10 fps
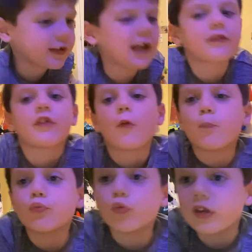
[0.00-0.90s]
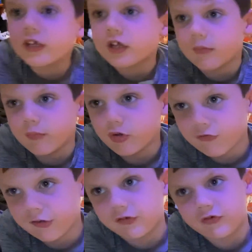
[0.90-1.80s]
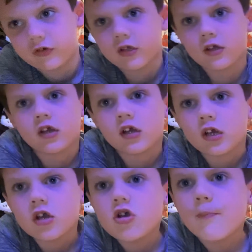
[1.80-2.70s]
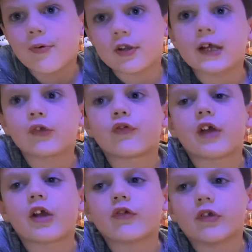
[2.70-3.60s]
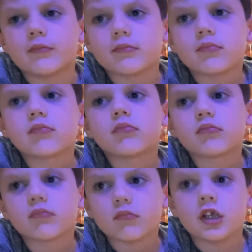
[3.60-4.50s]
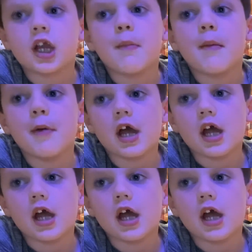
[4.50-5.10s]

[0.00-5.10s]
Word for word: to get to the pretty good movies. Pretty good section. Yeah, baby.